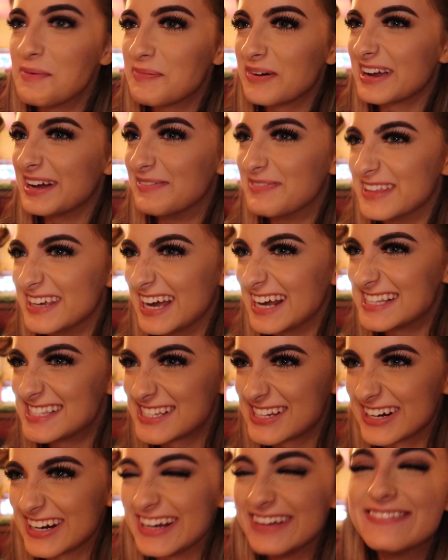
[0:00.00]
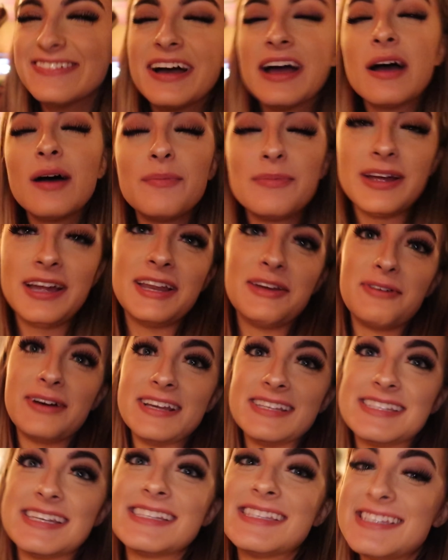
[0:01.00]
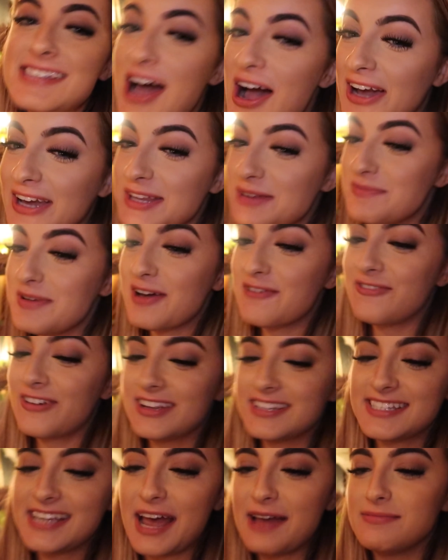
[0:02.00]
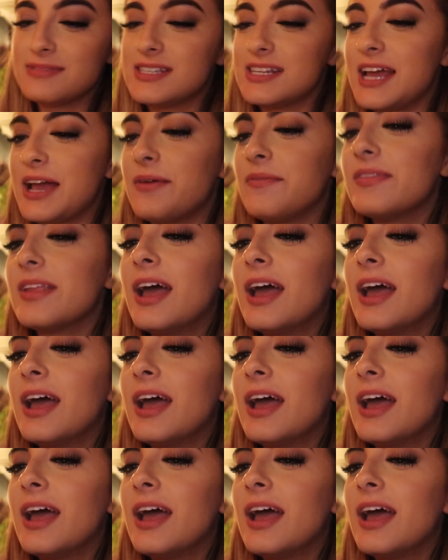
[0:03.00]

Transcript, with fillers: Don't forget the ice cream. but anyways, it's not going to be a fun time today.